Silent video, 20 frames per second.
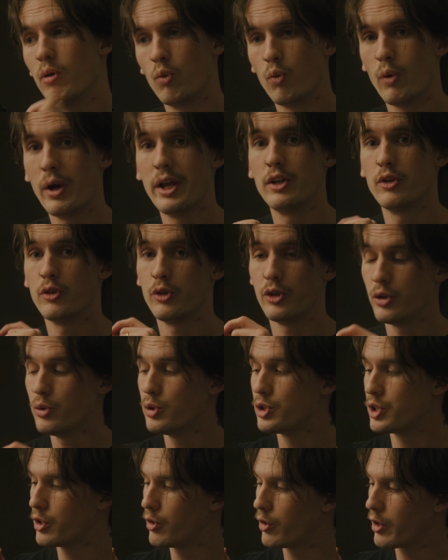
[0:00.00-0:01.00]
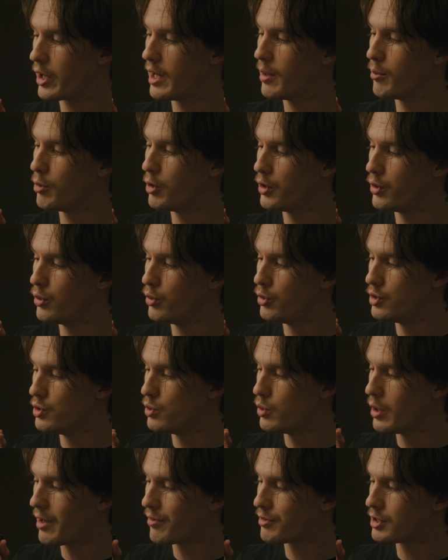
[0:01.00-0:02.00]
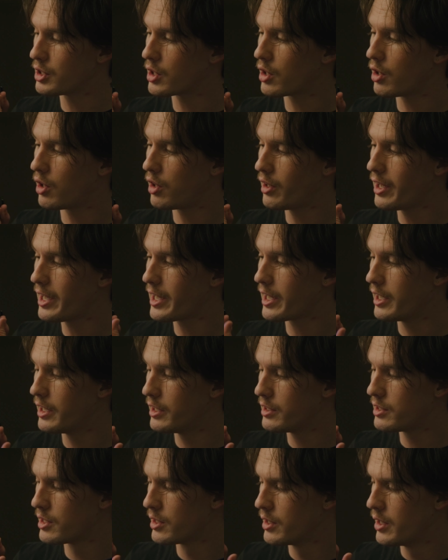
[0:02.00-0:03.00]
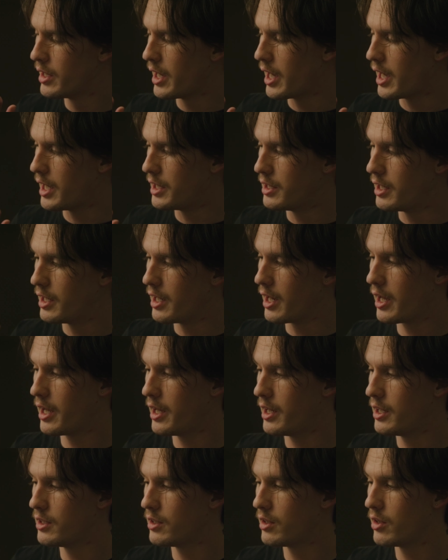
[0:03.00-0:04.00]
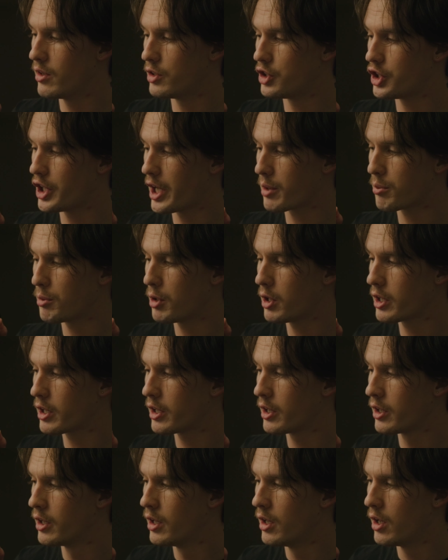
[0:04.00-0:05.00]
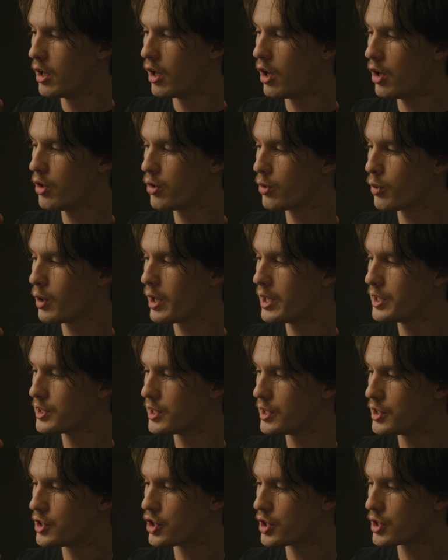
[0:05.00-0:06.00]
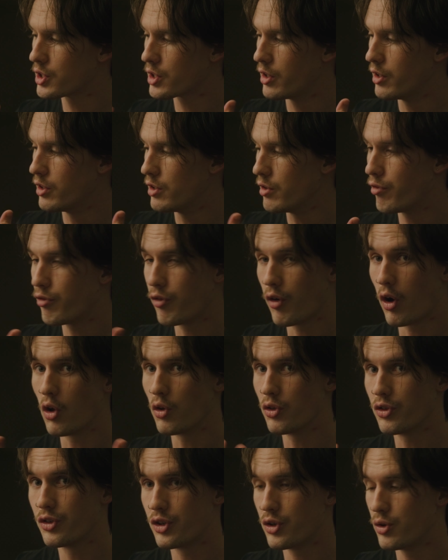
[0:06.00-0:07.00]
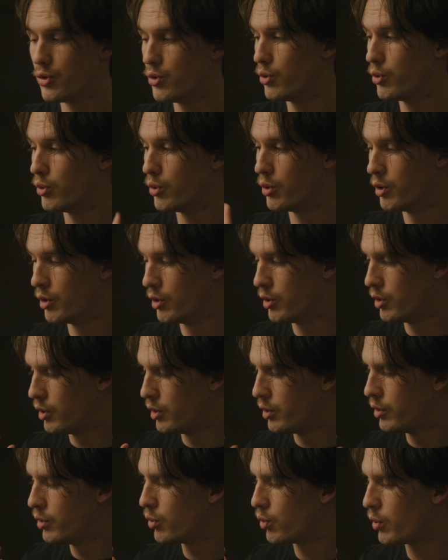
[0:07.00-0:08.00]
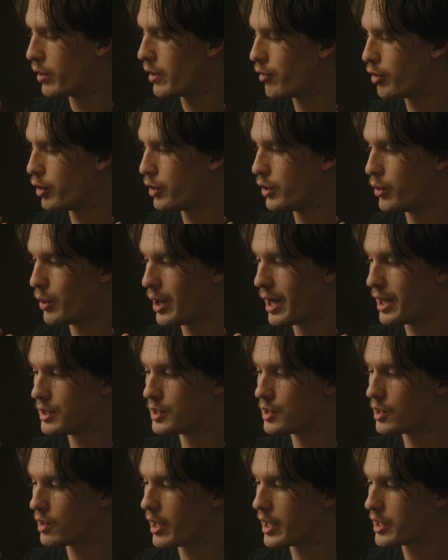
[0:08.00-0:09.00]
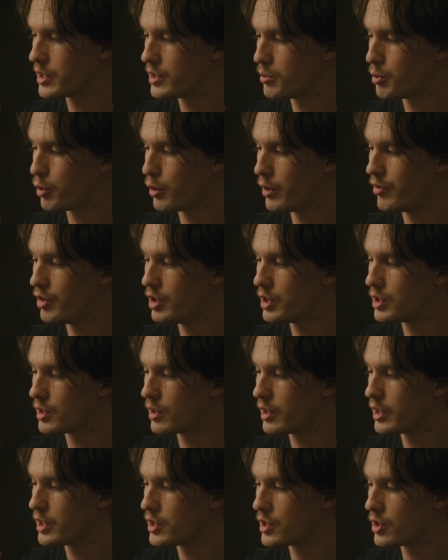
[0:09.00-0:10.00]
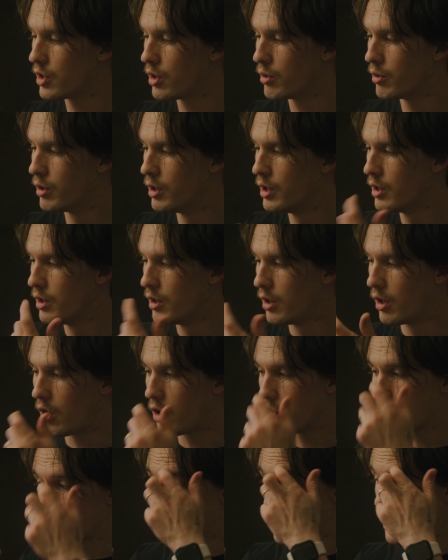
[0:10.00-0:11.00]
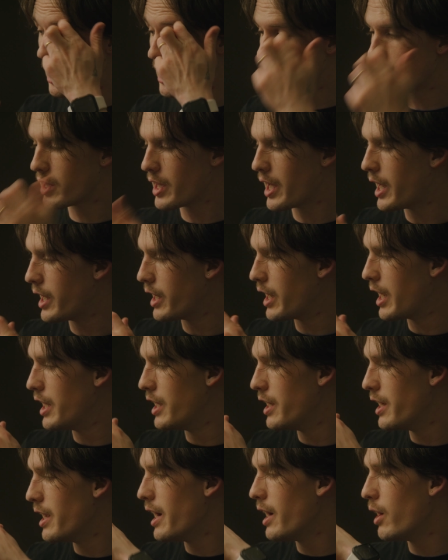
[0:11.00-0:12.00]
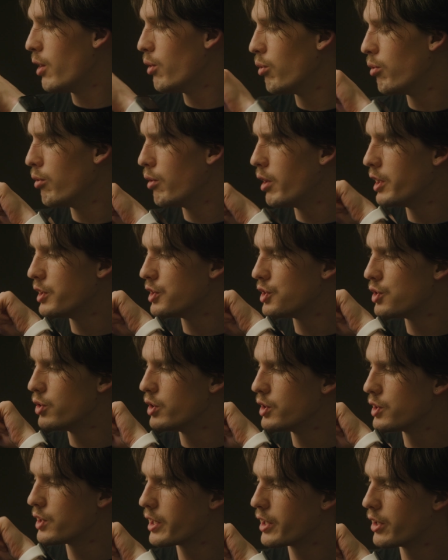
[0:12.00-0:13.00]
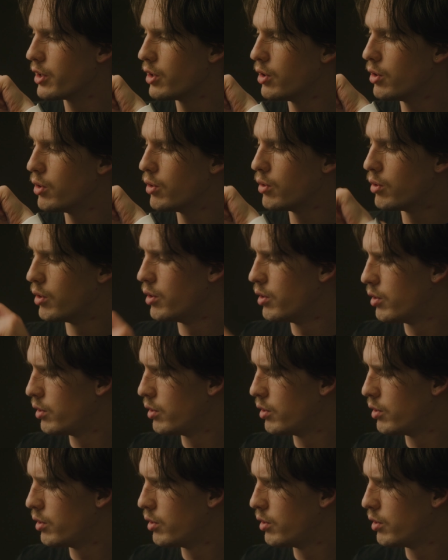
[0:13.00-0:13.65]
when you're using your camera, you do have to click it and then hit the check mark. Otherwise, it's just gonna default to whatever you had selected previously. So I'll select that. And now, as soon as I go